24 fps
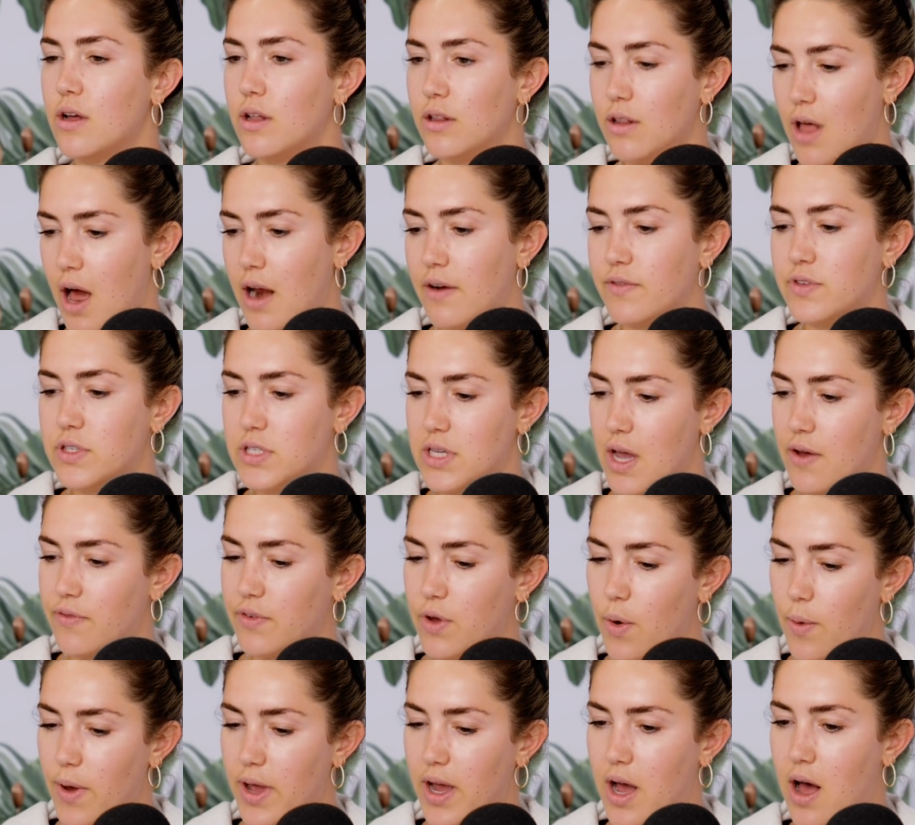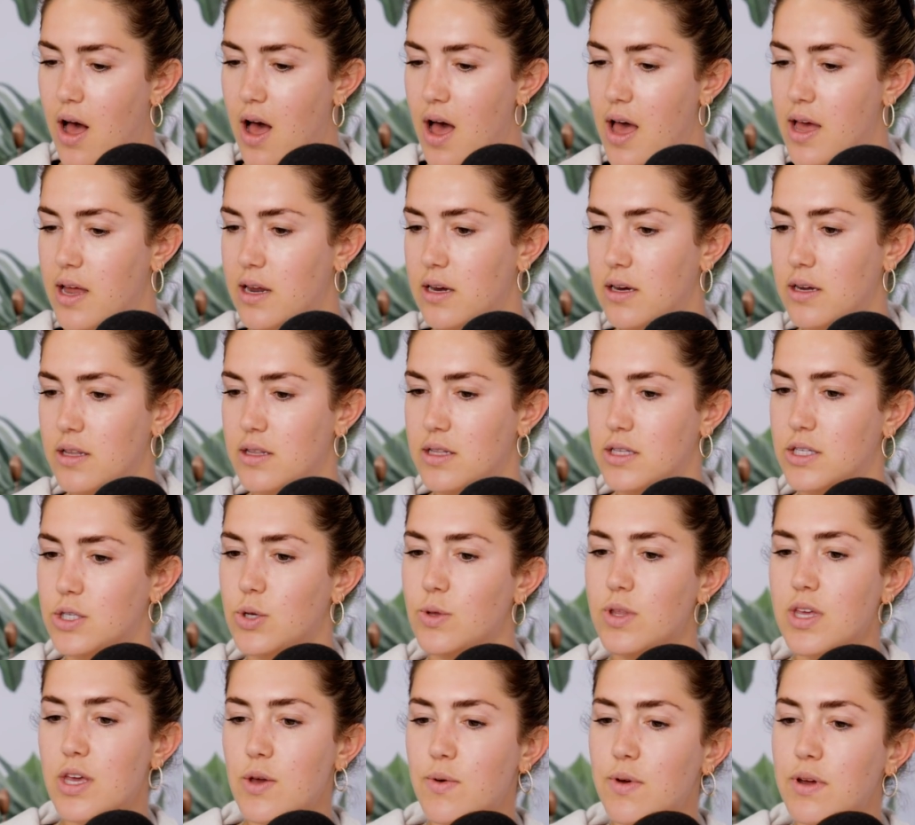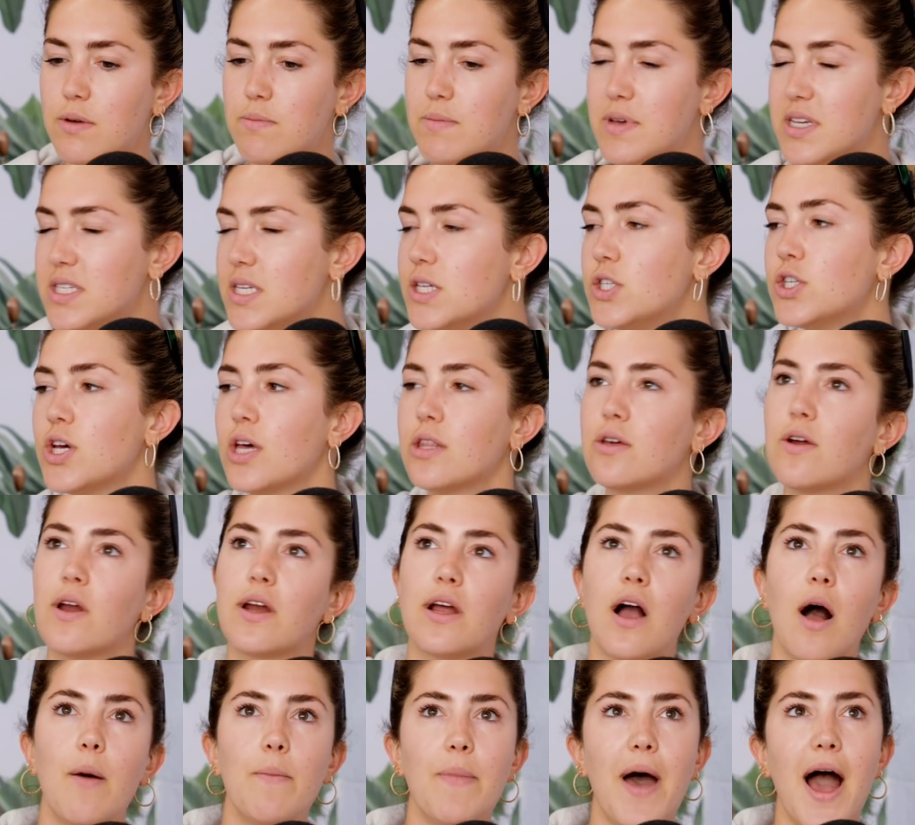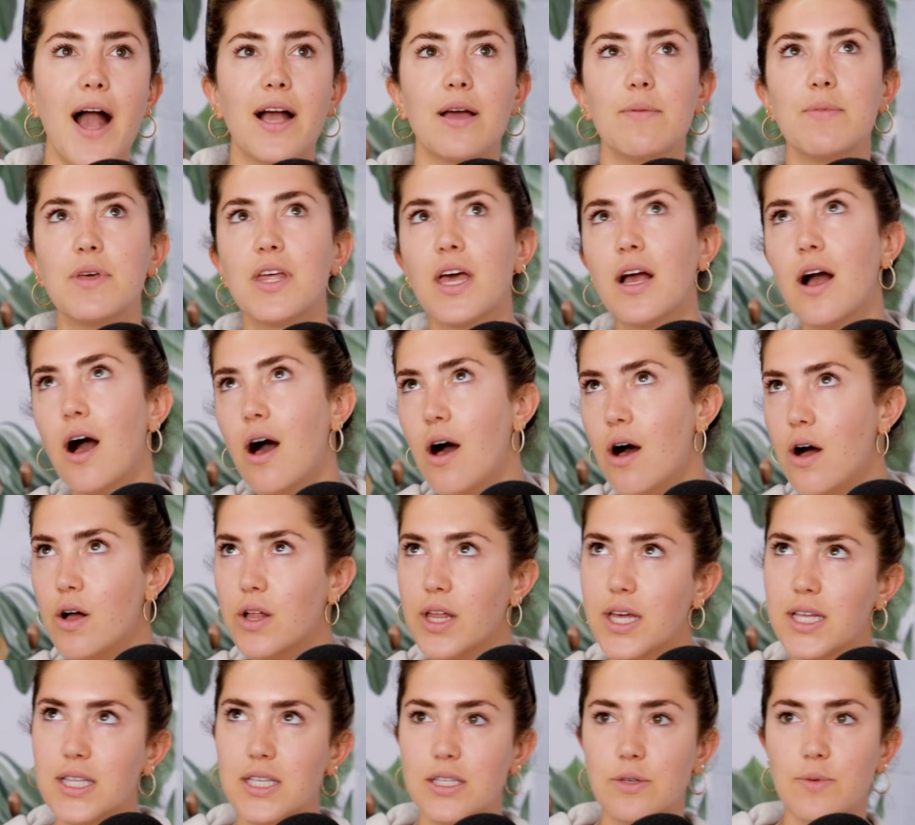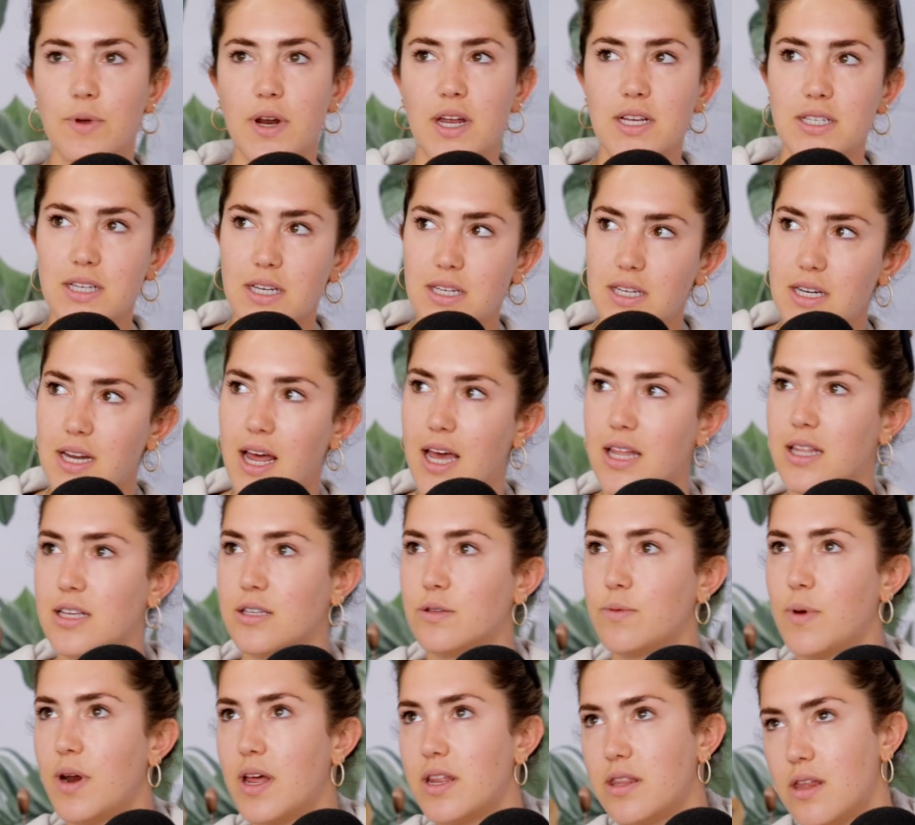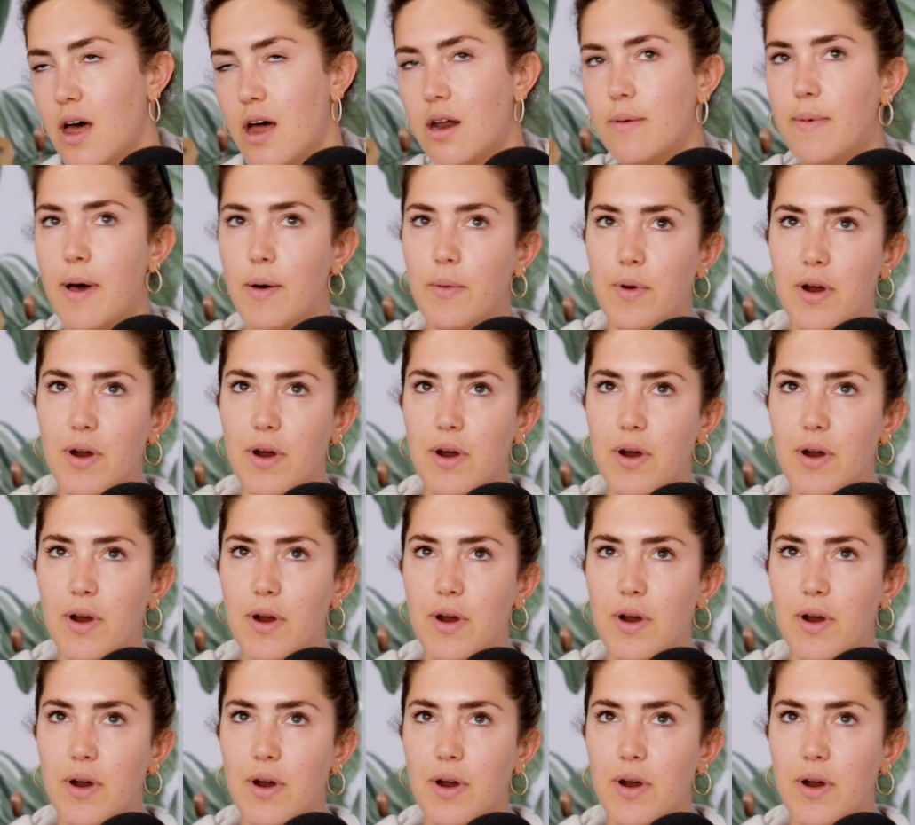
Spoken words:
a lot of stuff going on so that you can miss each other and come back and be like, oh, like this is what I did today, this is what I thought about,